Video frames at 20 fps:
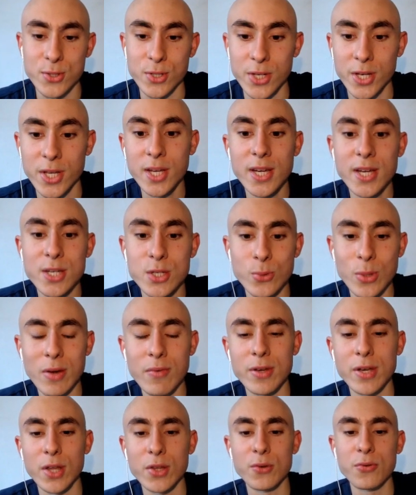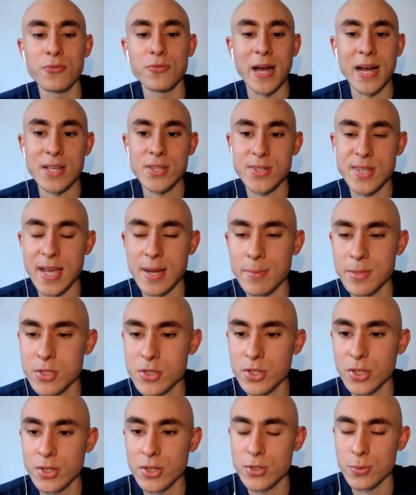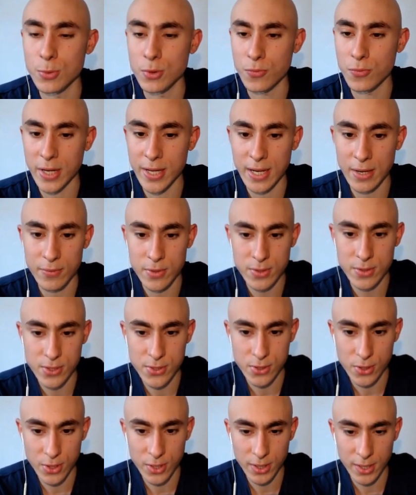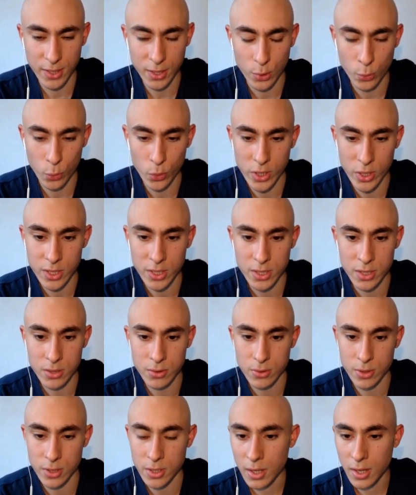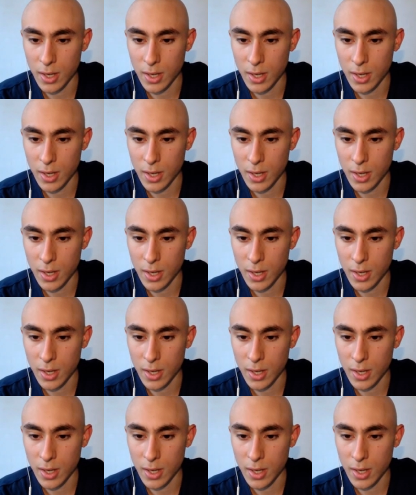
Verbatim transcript: good. Do we have another fast damage dealer to move right after Tesarion, like a wind or